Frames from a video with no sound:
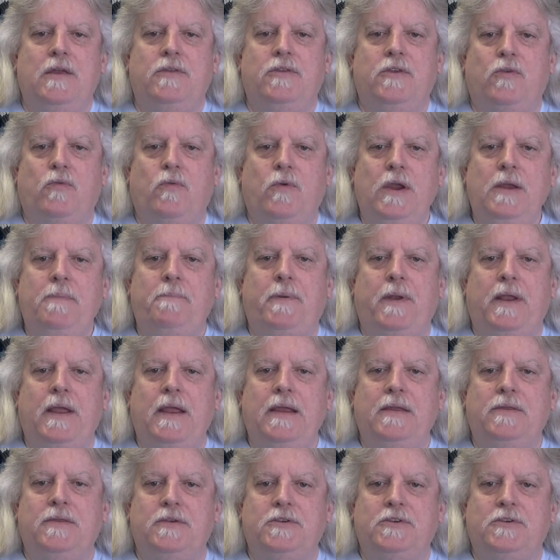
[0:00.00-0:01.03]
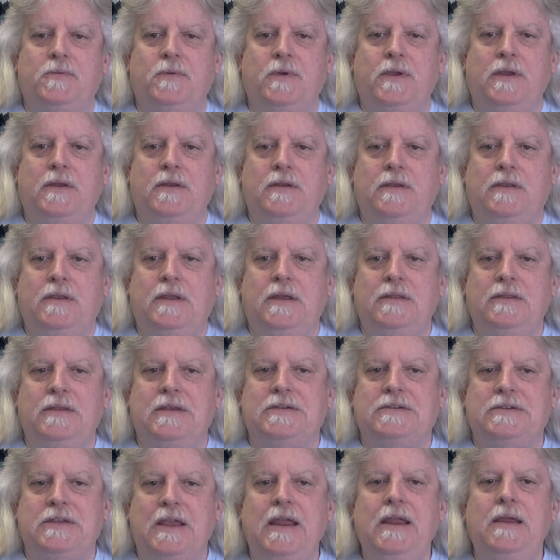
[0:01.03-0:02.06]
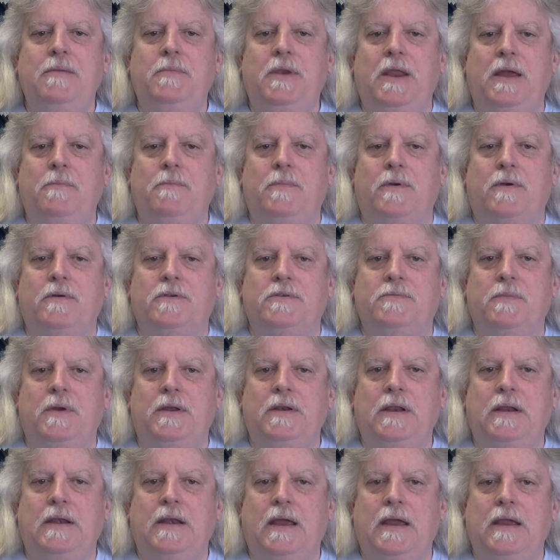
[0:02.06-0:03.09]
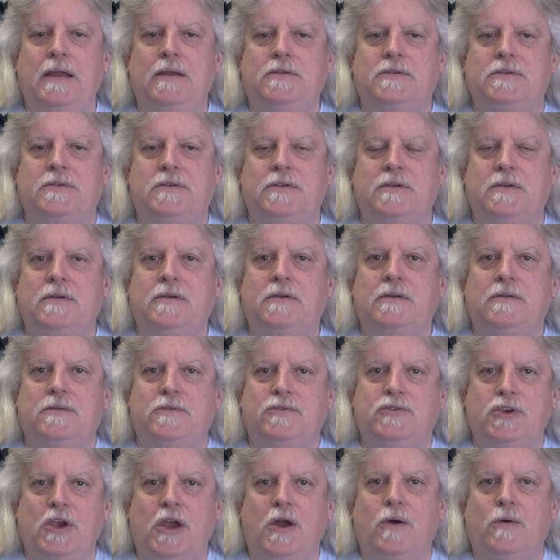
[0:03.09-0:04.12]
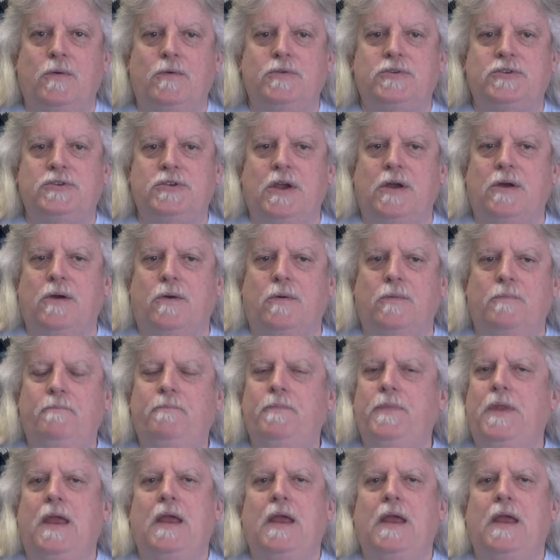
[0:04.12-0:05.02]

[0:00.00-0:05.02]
The replay this week did the same number as Monday night's show. So,